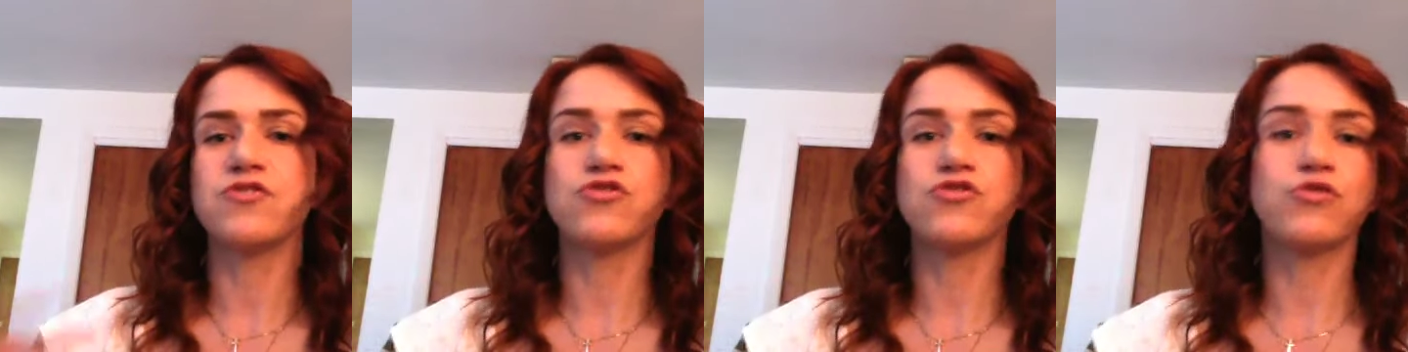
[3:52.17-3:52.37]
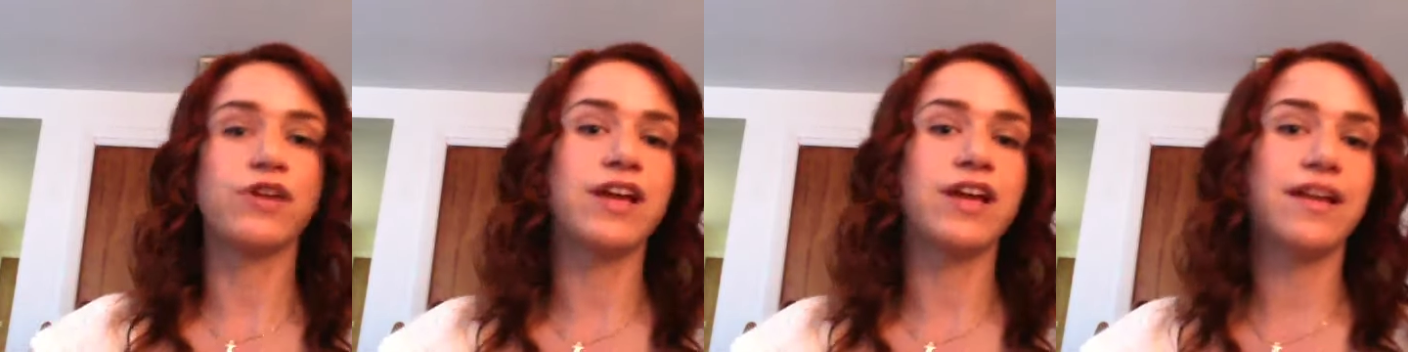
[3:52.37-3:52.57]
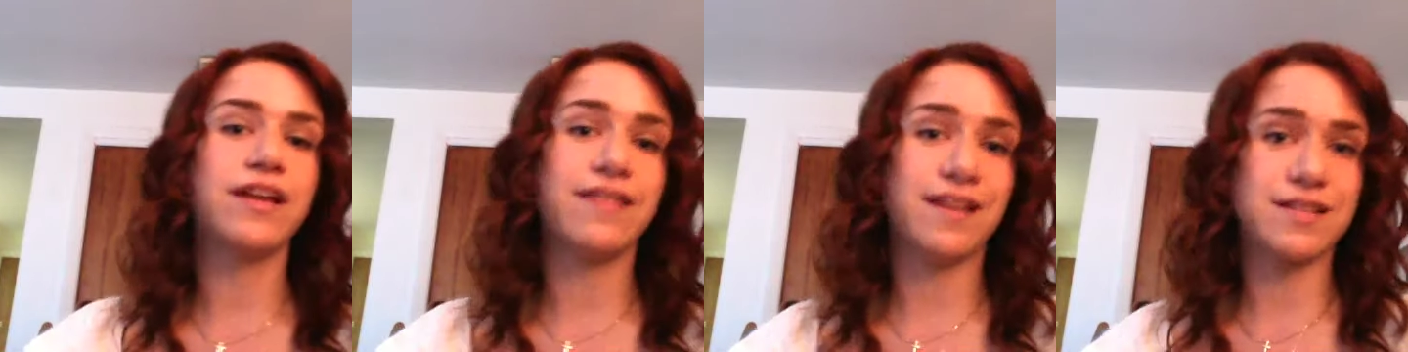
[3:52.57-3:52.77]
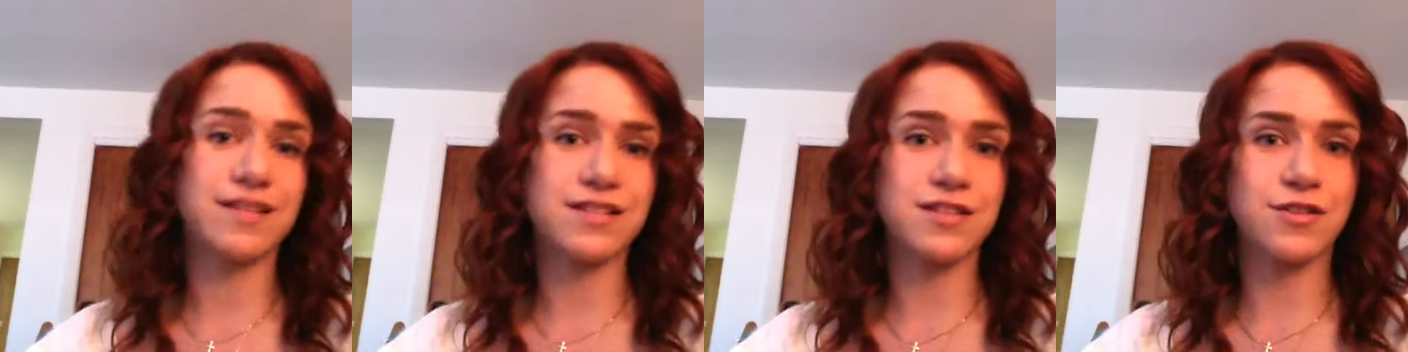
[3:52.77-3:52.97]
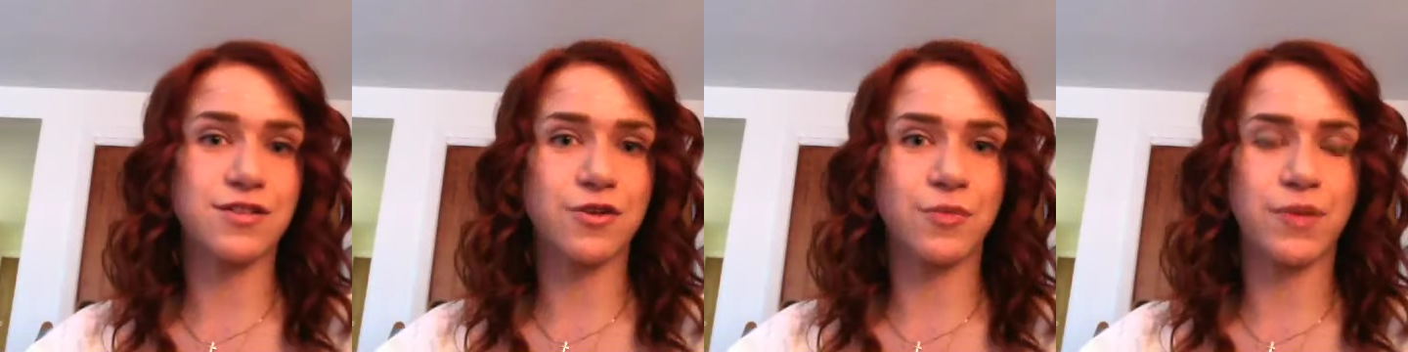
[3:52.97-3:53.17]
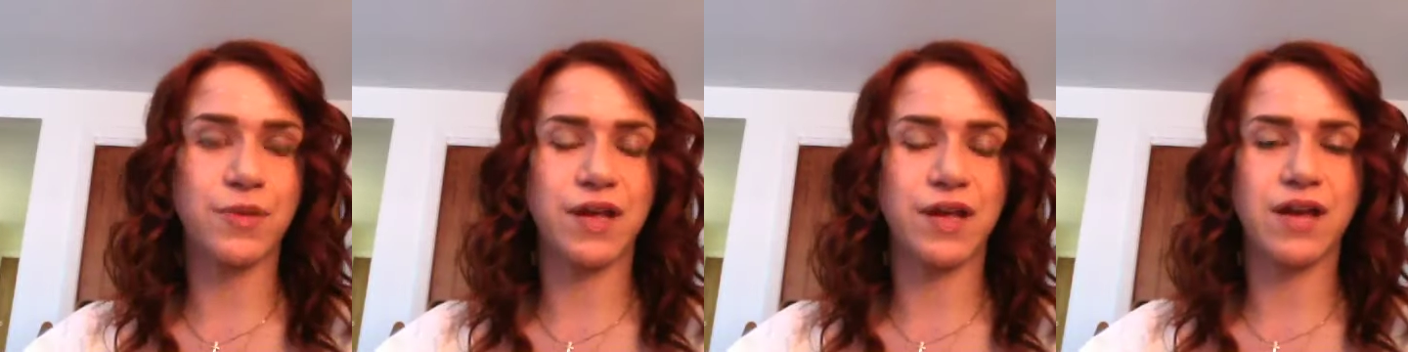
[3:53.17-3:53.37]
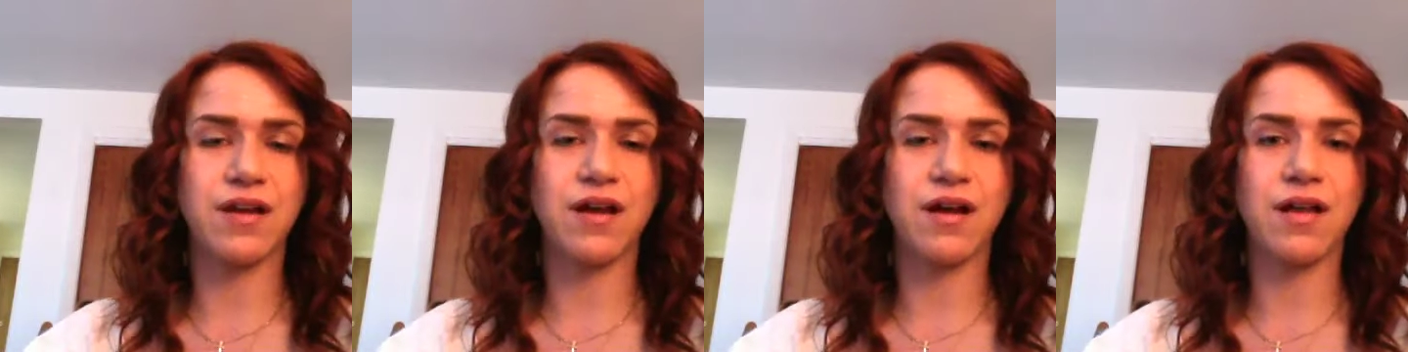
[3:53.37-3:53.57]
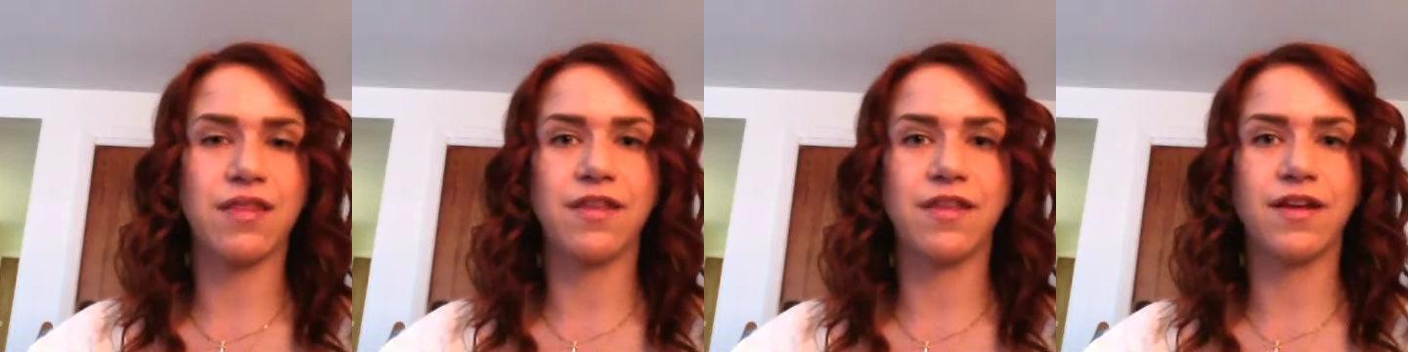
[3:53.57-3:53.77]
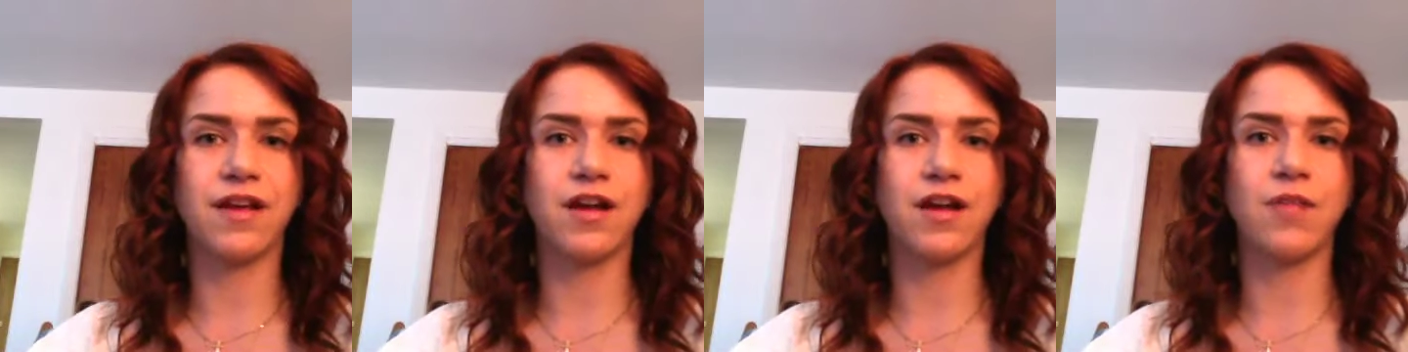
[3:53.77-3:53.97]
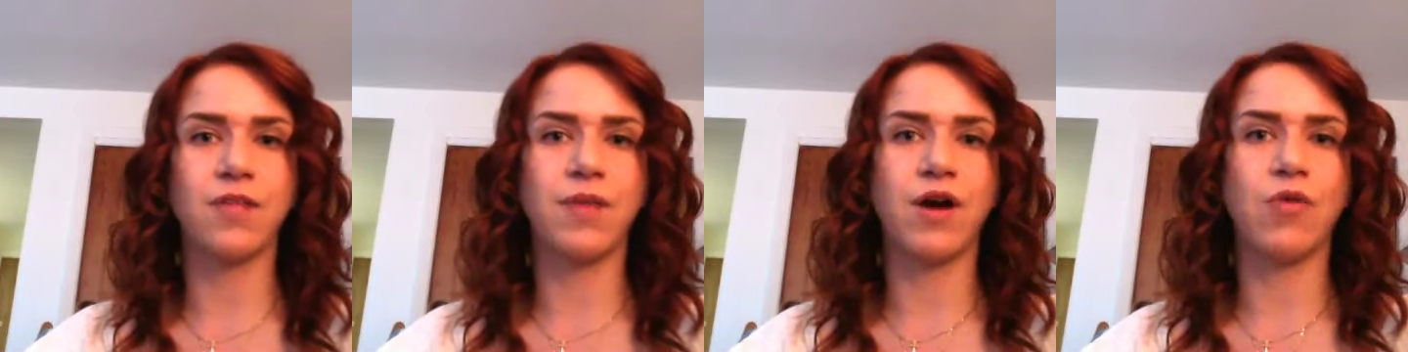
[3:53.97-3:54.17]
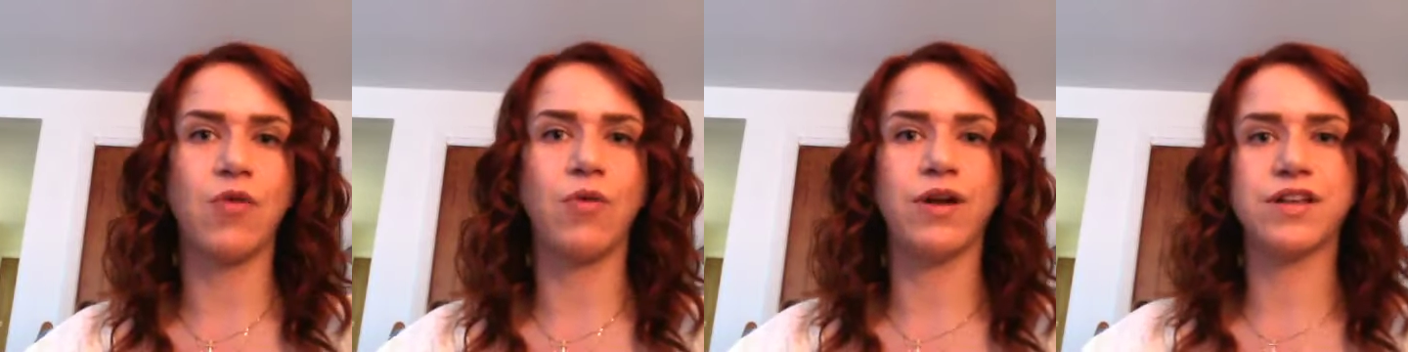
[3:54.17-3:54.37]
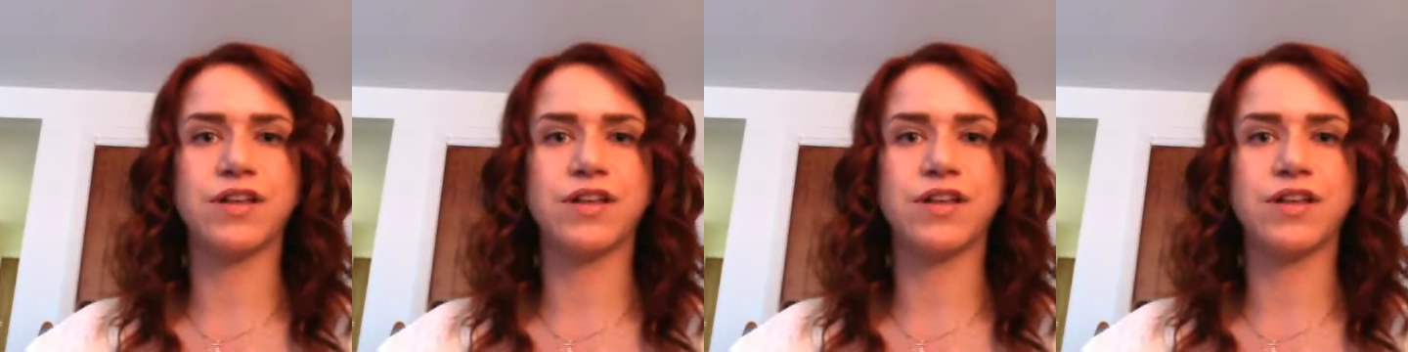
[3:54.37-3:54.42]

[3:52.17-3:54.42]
drinking that Slurpee and not thinking about